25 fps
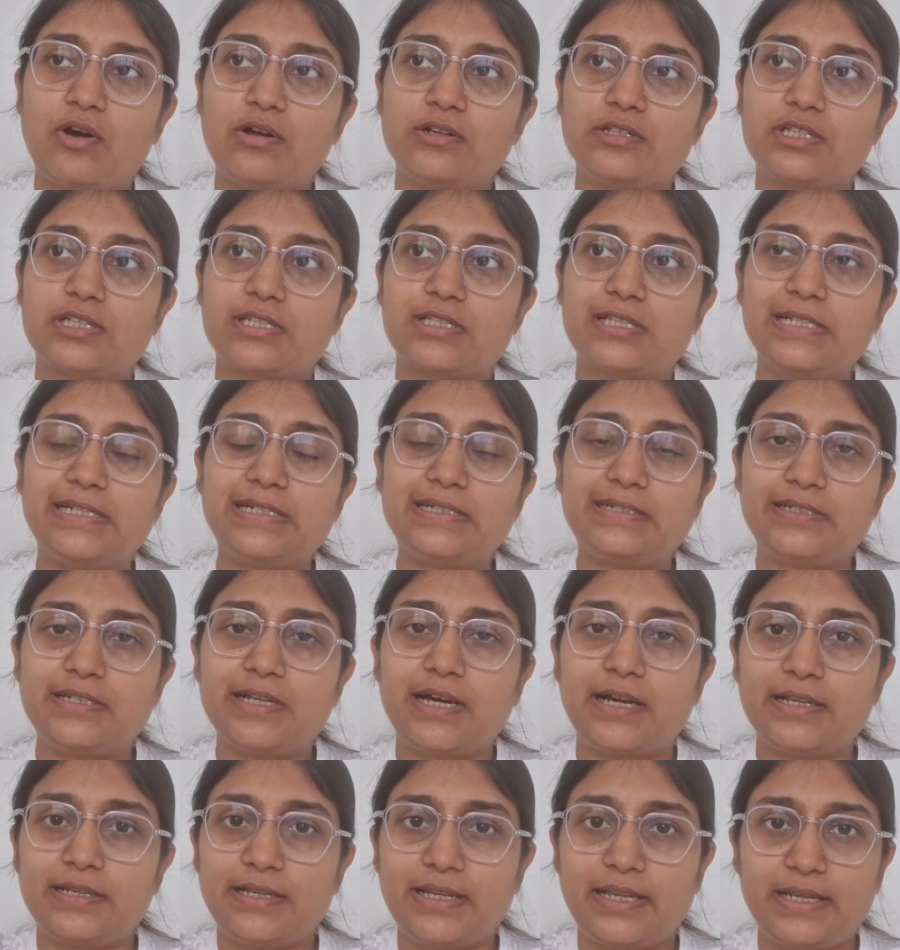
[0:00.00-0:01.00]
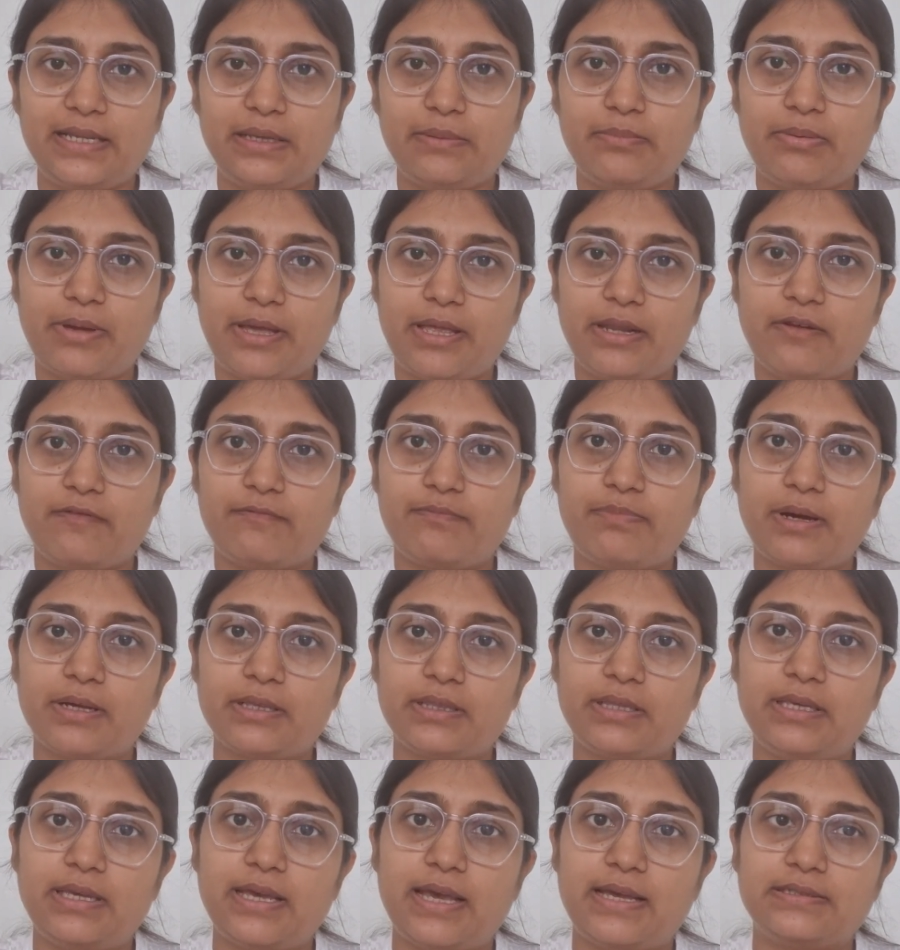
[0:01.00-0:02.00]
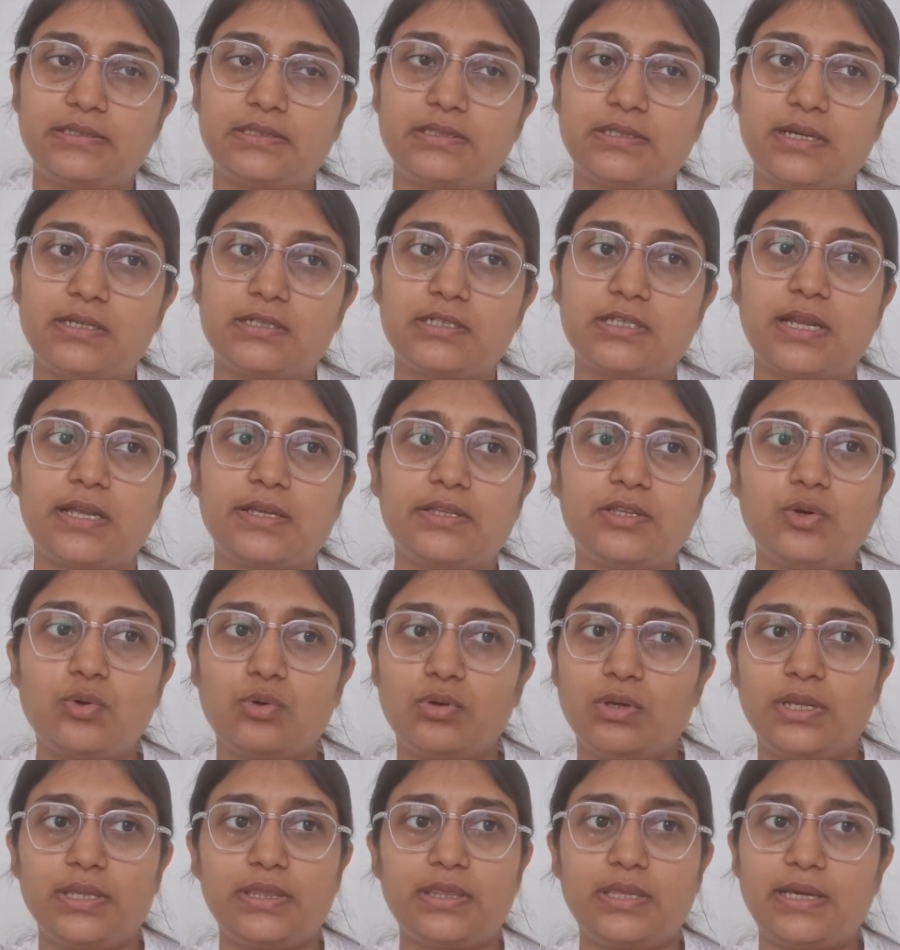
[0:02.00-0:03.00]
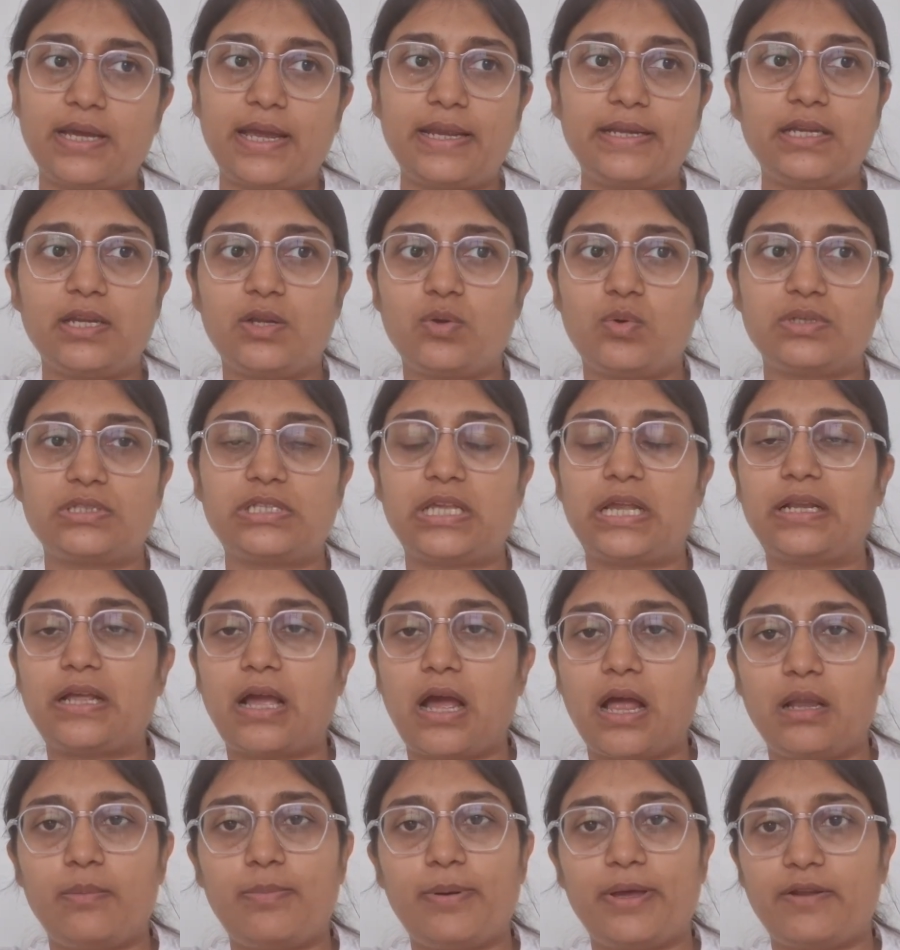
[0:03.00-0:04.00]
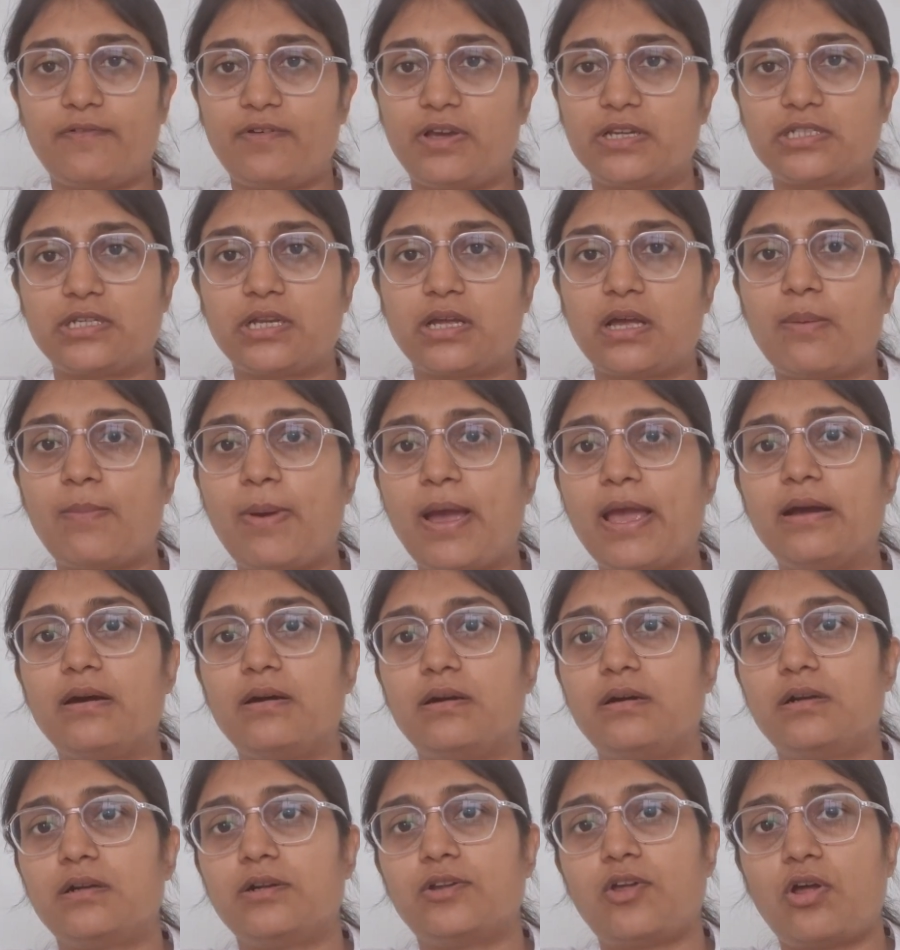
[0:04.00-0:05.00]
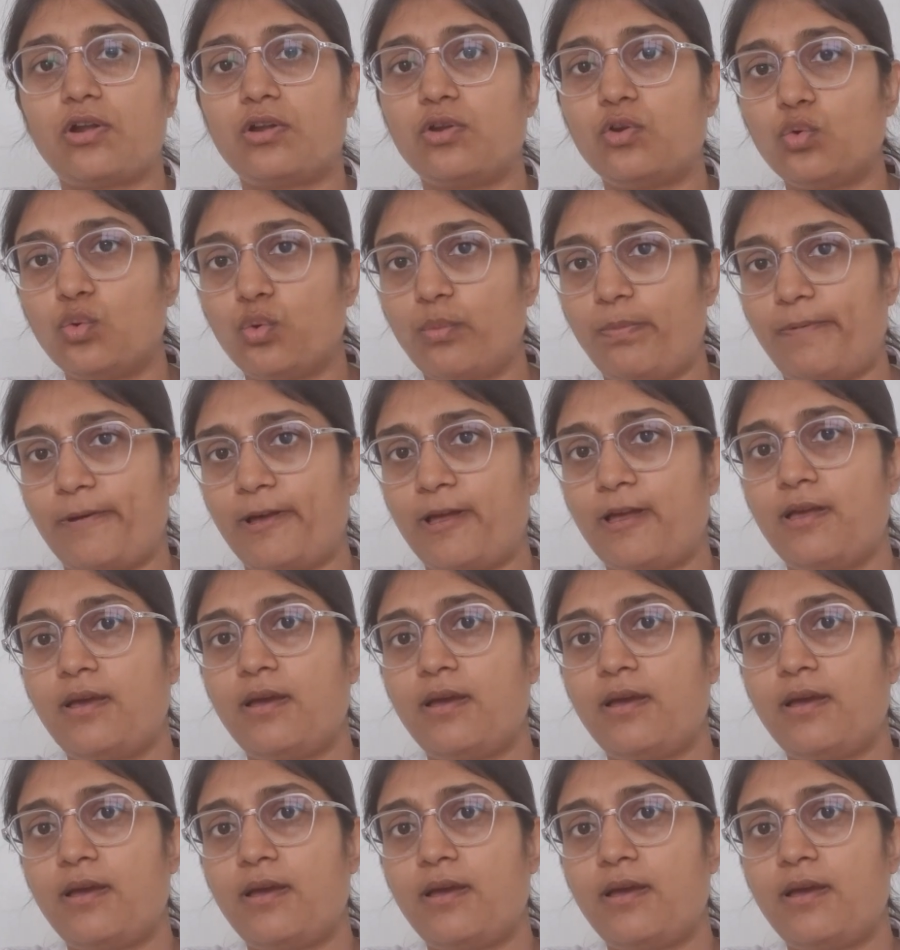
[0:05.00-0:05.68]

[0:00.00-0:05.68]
consciously done any Bhairav Bhakti as such. Like the only thing I did was that Kaal Bhairava ashtakam I heard on loop.